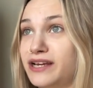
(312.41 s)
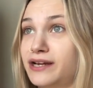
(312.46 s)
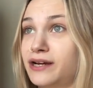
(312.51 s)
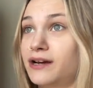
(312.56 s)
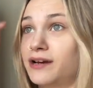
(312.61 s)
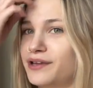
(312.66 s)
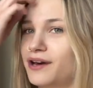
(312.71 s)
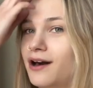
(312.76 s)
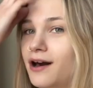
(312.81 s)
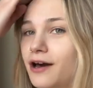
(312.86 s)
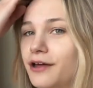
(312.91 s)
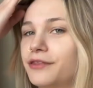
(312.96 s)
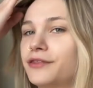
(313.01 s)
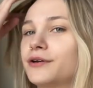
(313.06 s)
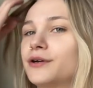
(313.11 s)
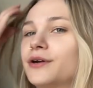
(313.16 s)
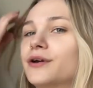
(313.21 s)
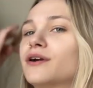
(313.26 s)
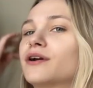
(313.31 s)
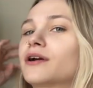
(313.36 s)
Um, the
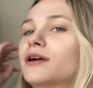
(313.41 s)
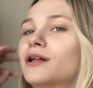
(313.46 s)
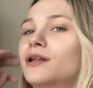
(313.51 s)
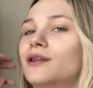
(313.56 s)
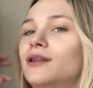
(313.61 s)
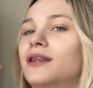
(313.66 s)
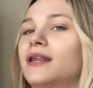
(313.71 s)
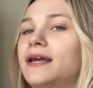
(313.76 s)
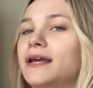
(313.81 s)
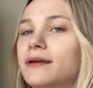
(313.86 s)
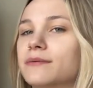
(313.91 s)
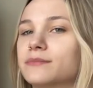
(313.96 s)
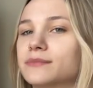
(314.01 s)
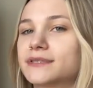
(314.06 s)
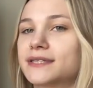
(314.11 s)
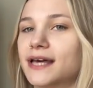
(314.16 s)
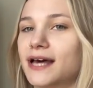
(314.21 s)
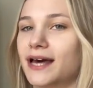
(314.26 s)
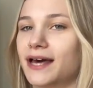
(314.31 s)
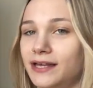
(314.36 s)
author claims
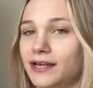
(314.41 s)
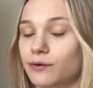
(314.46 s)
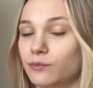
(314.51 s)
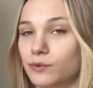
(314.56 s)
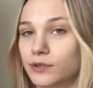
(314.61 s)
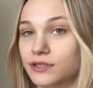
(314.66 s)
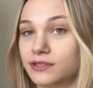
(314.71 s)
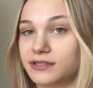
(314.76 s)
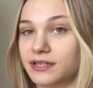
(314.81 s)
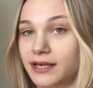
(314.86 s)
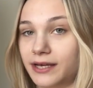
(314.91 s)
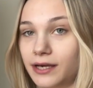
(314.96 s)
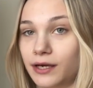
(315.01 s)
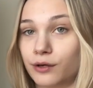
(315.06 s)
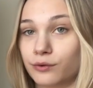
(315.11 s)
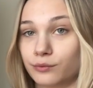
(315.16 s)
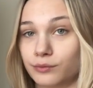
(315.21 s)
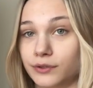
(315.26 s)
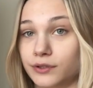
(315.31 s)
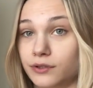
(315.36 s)
that it was like
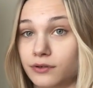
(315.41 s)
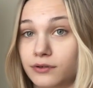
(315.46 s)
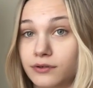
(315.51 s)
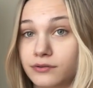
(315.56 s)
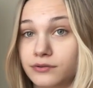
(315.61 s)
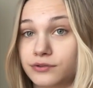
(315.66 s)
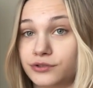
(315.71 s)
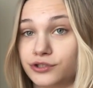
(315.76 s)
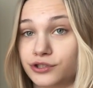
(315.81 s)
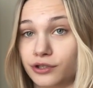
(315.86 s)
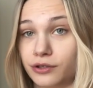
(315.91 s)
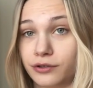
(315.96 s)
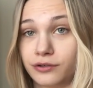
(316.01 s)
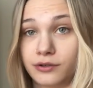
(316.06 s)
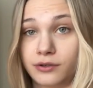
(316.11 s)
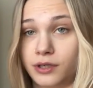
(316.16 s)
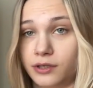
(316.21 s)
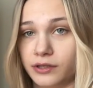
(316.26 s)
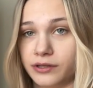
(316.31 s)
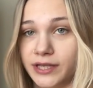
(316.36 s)
a real
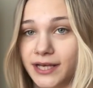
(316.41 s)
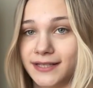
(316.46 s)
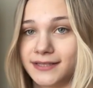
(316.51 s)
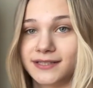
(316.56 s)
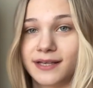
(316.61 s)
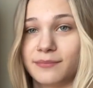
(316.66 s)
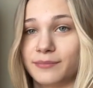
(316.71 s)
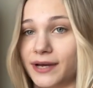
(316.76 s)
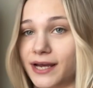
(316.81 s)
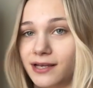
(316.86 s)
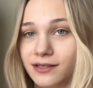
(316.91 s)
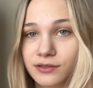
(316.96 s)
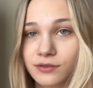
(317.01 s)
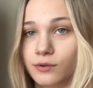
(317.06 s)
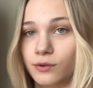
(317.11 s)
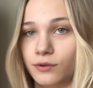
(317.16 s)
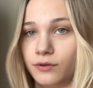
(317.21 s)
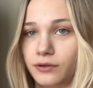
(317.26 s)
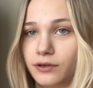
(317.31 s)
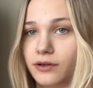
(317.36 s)
journal that some high
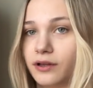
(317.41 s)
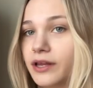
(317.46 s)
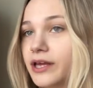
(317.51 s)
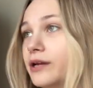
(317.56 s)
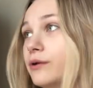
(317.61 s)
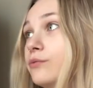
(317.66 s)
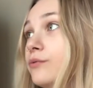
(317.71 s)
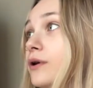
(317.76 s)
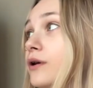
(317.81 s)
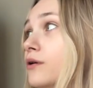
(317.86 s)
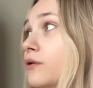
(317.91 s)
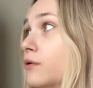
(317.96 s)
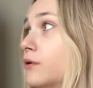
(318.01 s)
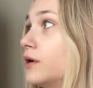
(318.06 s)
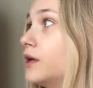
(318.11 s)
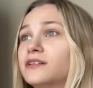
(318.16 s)
schooler like wrote.